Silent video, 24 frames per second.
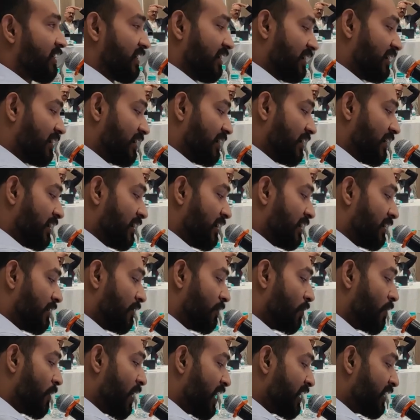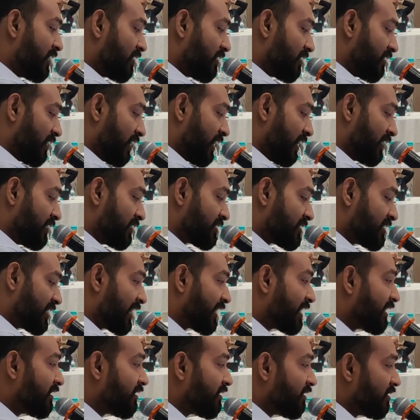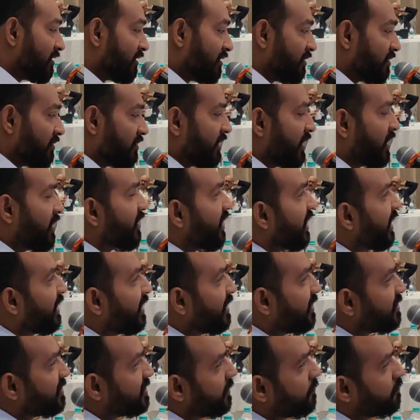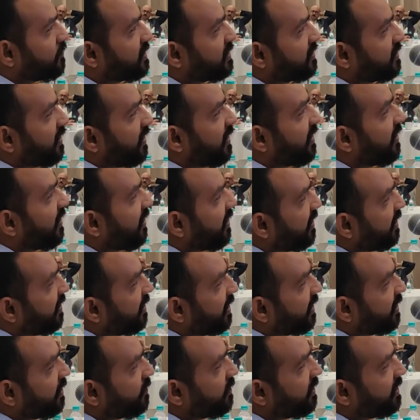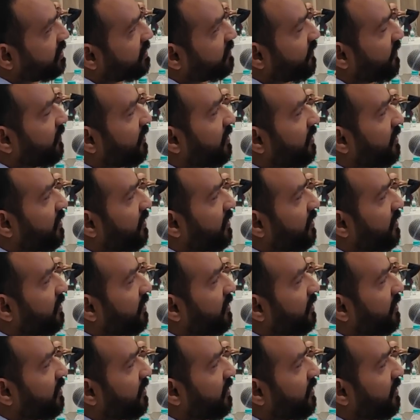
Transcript: Okay. One, and second, any tips, any headways